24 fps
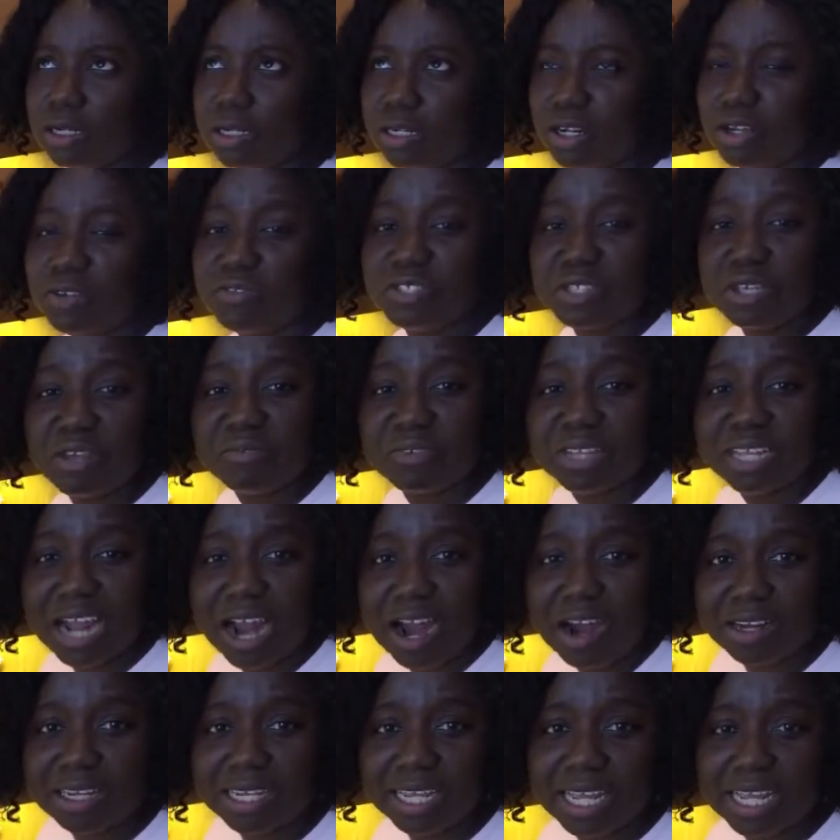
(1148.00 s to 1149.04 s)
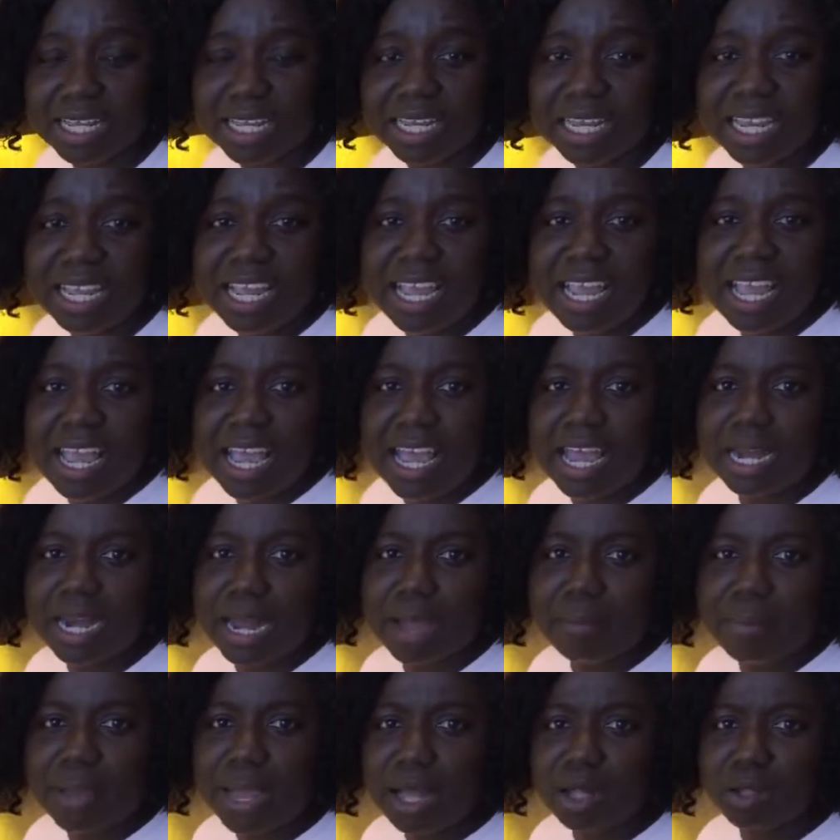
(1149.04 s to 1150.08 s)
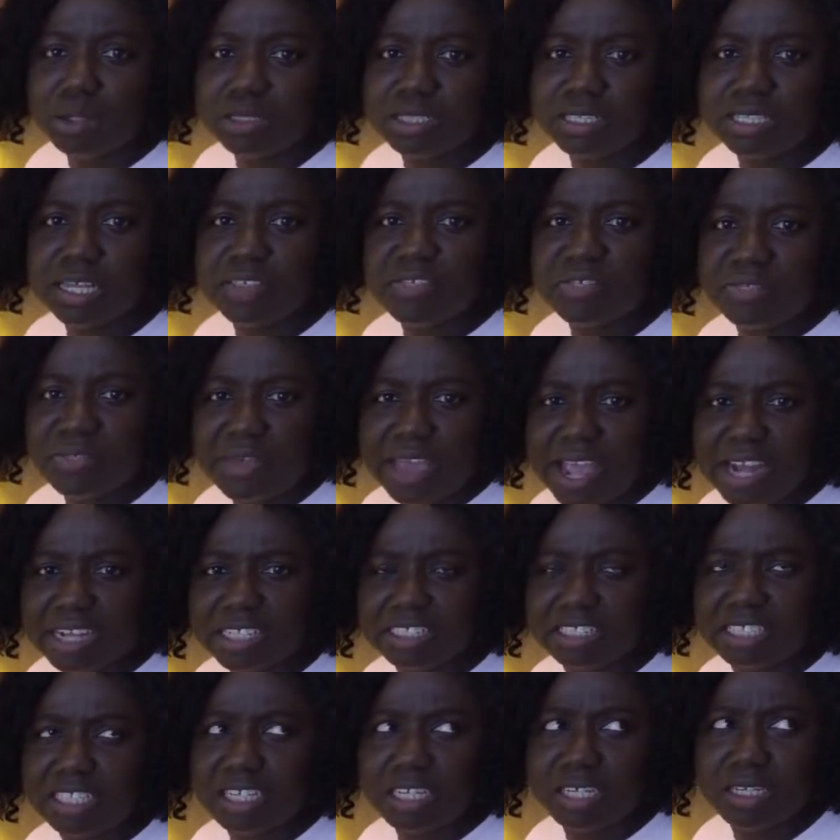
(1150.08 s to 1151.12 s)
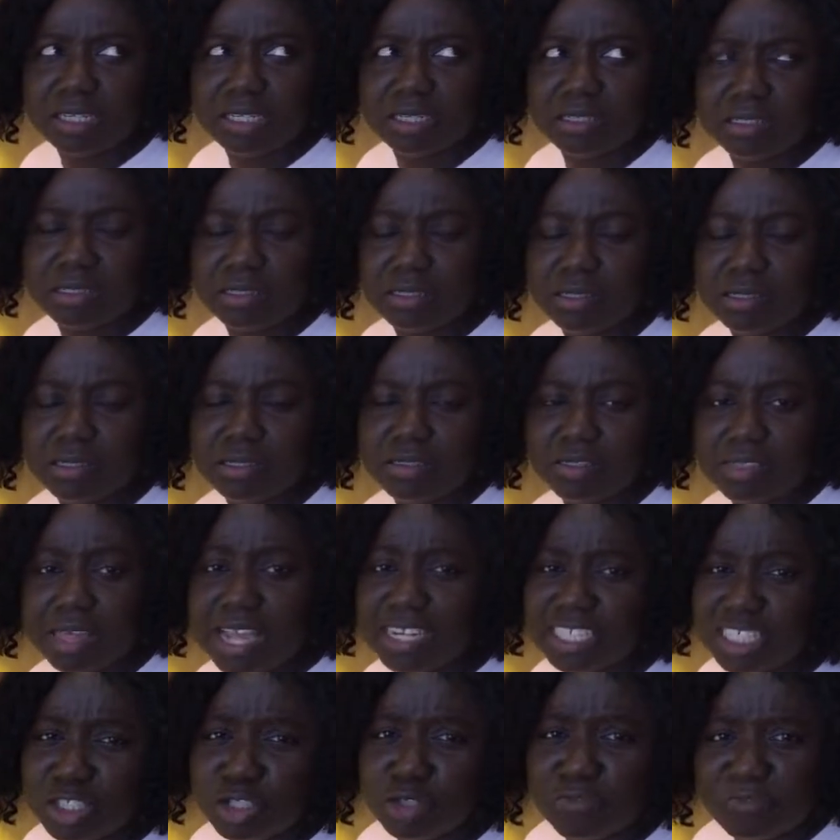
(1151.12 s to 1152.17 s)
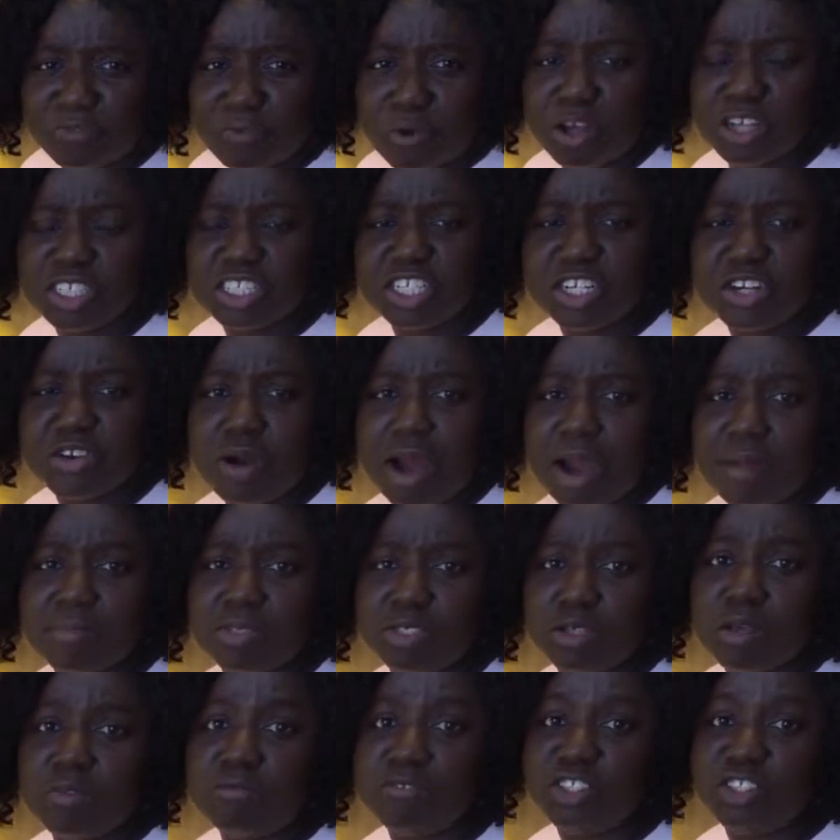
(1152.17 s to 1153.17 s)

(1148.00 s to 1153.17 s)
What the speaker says: cloves of garlic and about 30 to 40 grams of